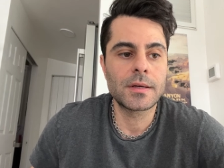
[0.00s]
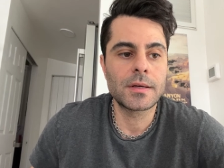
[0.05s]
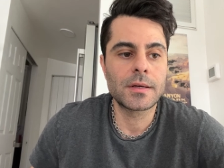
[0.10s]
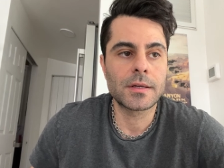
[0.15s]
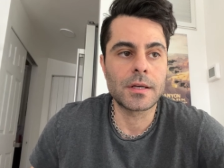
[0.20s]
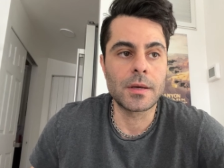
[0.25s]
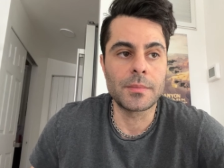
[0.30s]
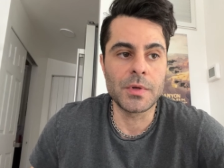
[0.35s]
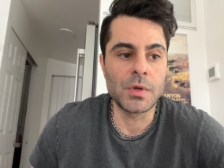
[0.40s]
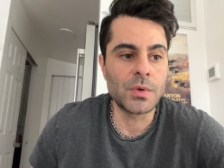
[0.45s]

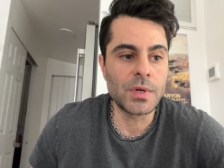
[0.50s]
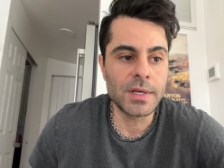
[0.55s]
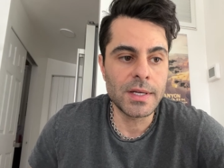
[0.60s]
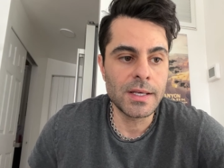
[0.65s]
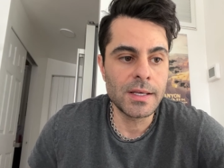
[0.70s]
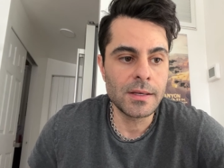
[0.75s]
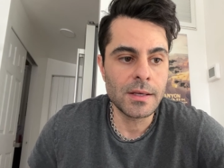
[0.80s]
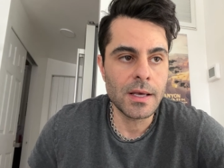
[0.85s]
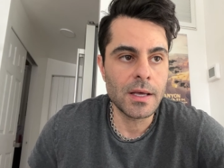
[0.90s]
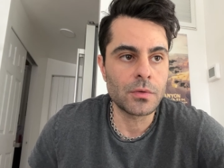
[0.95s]

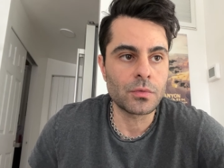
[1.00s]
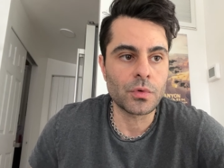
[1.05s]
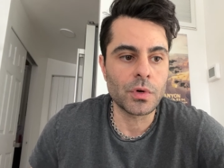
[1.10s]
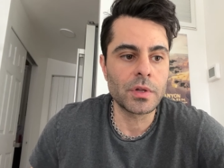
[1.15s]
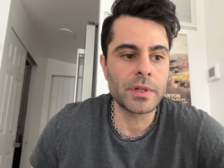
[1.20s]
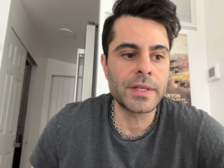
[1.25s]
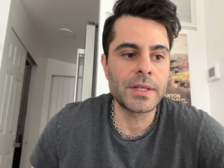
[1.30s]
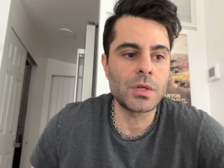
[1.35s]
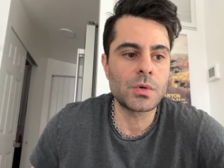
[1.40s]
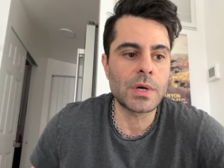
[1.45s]
community and
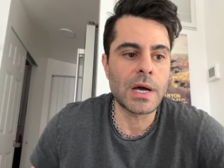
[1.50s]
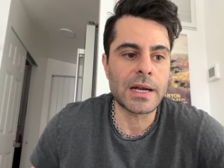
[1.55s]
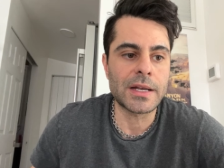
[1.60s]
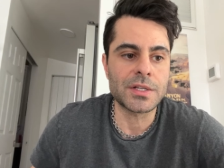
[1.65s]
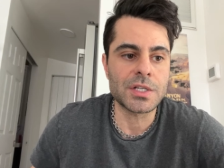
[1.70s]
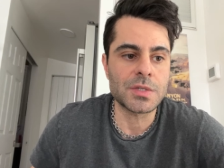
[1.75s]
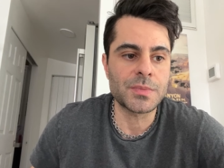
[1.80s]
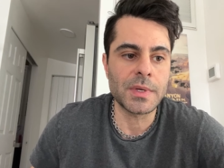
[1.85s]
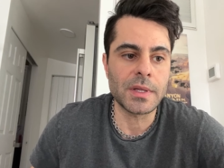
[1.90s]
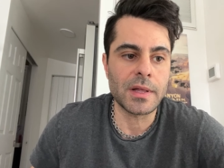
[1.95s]
really you got to
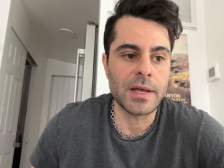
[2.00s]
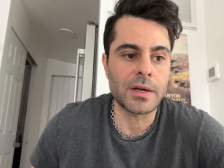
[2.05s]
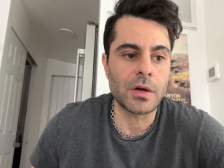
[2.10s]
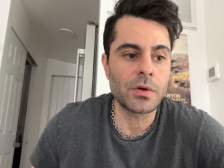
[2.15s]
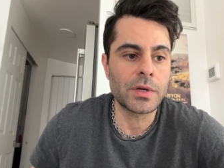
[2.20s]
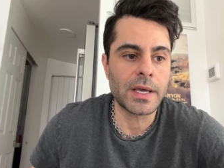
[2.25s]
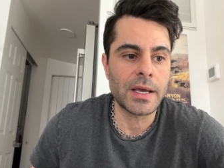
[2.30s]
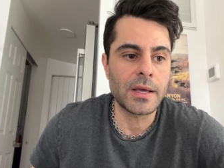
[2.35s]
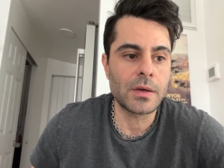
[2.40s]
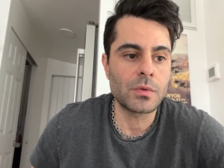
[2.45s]
just be like
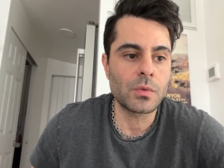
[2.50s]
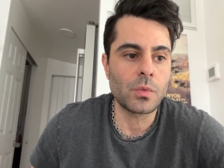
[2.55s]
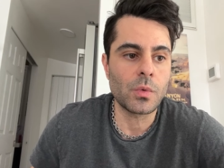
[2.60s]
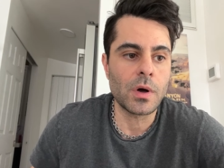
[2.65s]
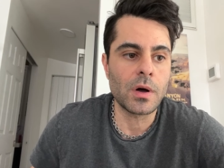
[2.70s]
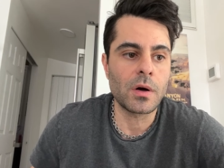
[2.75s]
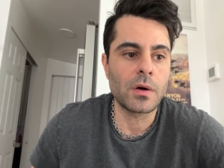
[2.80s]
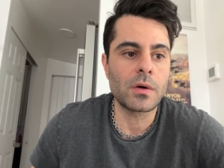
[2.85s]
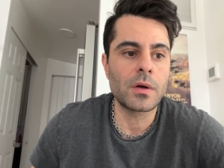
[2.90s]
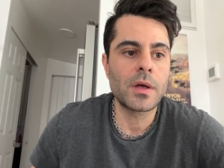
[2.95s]
okay
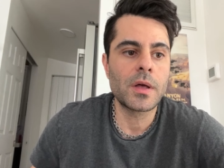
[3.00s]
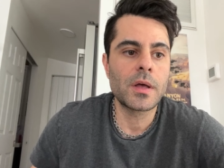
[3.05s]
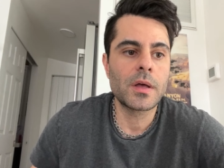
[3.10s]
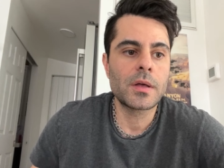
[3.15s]
well